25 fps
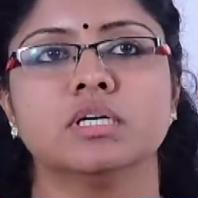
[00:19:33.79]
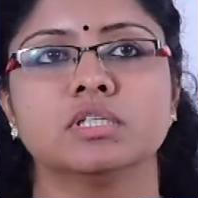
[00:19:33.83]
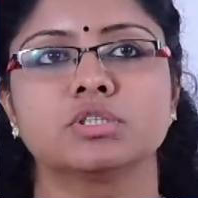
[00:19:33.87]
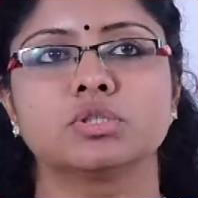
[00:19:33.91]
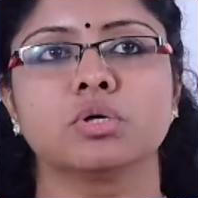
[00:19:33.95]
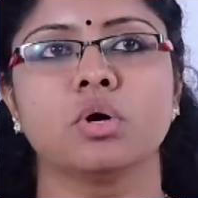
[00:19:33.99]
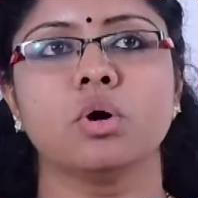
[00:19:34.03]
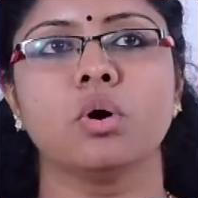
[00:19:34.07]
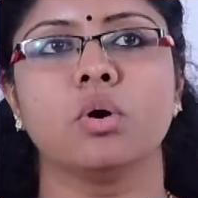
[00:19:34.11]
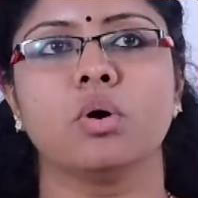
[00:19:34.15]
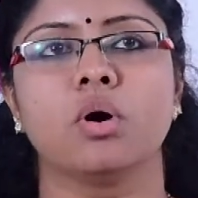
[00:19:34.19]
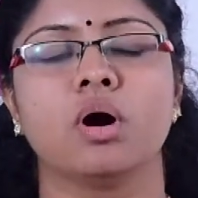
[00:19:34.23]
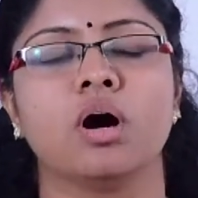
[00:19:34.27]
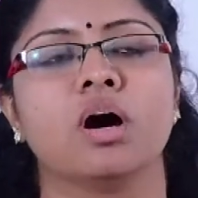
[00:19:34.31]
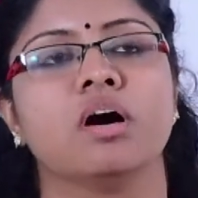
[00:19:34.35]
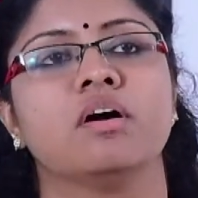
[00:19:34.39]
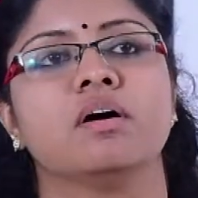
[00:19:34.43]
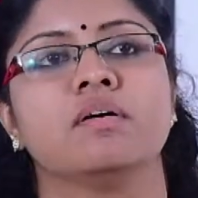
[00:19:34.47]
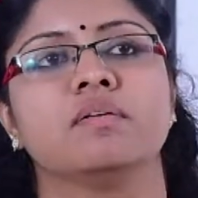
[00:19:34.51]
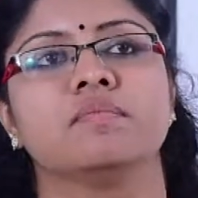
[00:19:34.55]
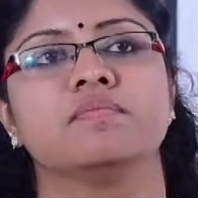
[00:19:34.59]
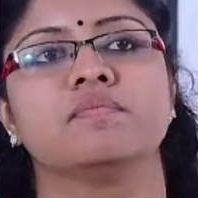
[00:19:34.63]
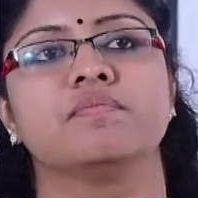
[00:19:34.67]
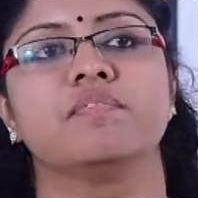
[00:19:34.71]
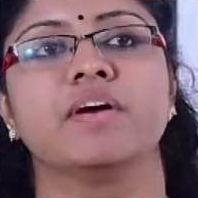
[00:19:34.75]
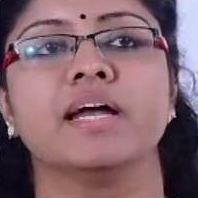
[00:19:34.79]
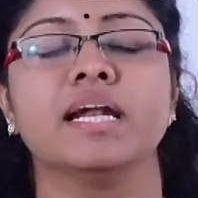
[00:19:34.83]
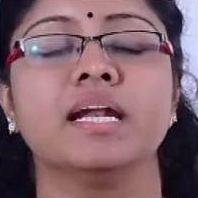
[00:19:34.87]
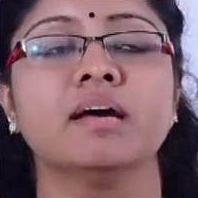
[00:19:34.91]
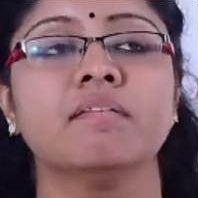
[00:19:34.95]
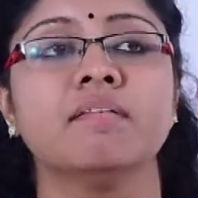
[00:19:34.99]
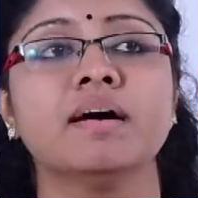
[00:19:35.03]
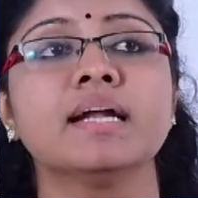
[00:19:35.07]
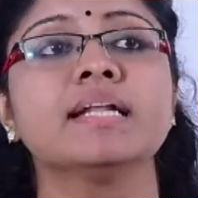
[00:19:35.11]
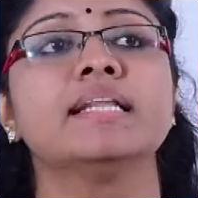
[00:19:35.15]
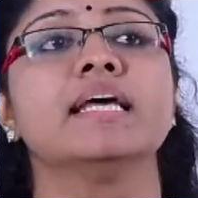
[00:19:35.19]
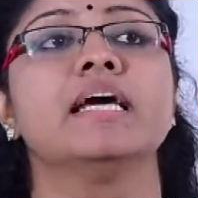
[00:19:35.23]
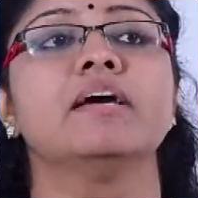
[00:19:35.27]
So
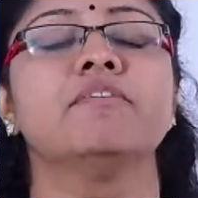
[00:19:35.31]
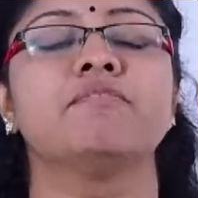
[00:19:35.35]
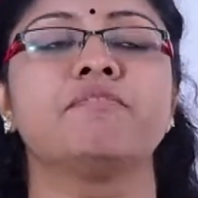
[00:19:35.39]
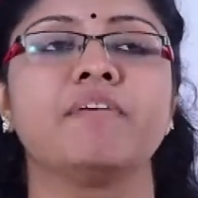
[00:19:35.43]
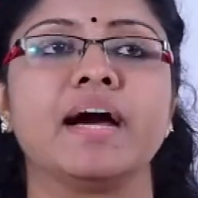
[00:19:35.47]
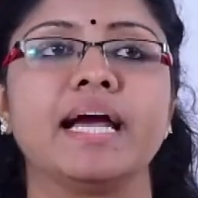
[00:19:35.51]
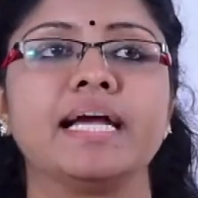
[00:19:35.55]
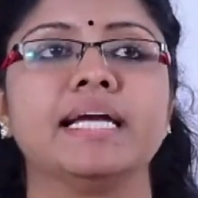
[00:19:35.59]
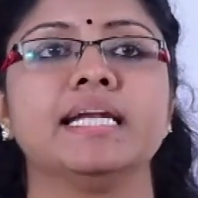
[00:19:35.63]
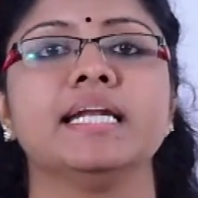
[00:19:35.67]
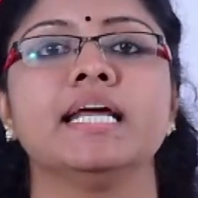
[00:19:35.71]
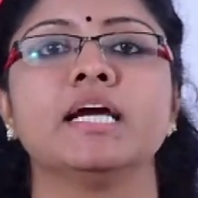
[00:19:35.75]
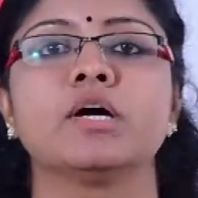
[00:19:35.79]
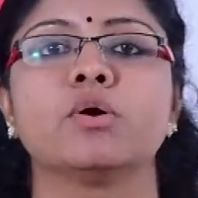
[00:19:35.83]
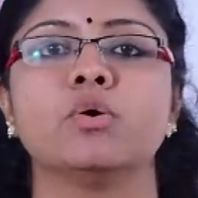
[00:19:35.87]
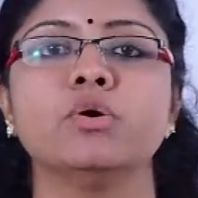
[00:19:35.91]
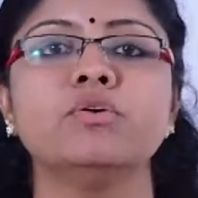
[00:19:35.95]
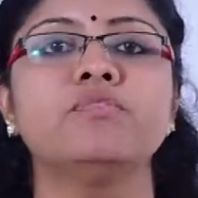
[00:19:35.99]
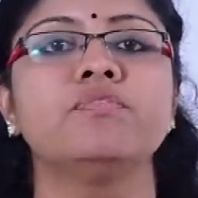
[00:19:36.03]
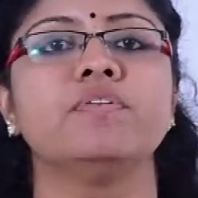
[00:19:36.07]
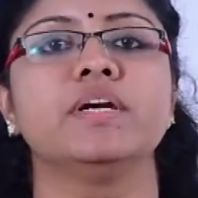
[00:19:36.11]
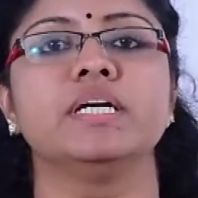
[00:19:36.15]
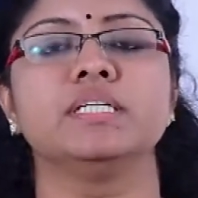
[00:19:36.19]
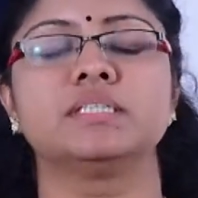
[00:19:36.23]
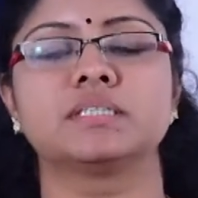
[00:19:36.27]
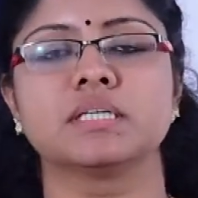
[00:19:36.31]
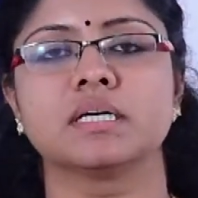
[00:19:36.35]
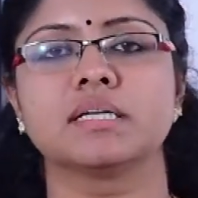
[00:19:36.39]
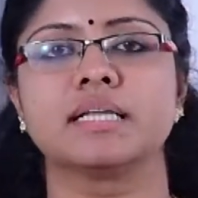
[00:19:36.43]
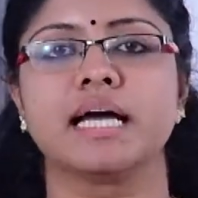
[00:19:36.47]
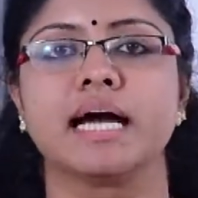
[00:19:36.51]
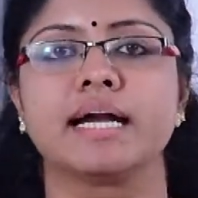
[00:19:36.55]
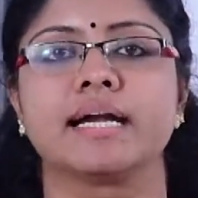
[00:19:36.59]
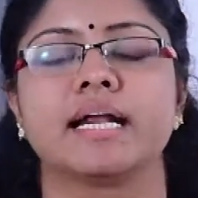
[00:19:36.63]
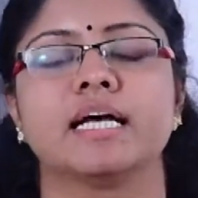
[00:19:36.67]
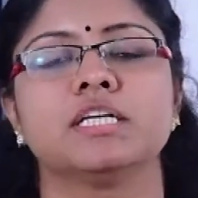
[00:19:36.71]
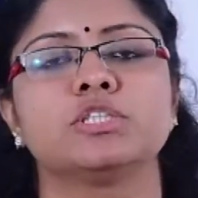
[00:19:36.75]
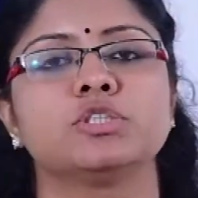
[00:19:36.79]
whenever they find a good feature
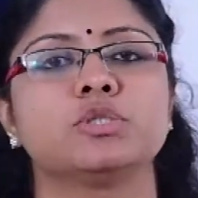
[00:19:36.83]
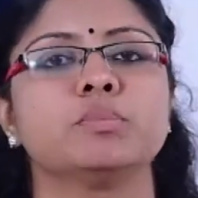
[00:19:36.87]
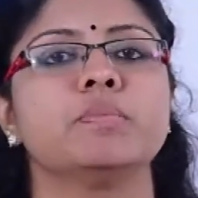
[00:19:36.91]
that has